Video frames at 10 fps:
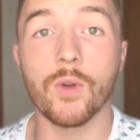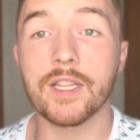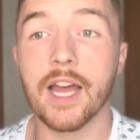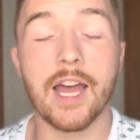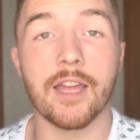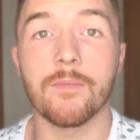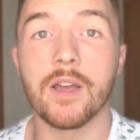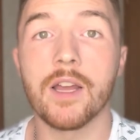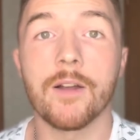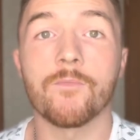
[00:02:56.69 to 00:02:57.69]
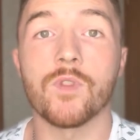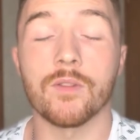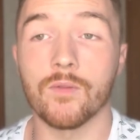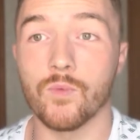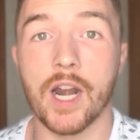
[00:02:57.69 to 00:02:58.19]
time
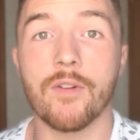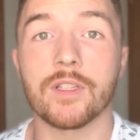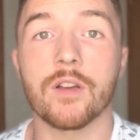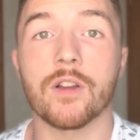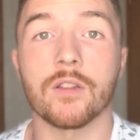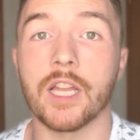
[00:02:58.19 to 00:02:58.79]
when I was younger,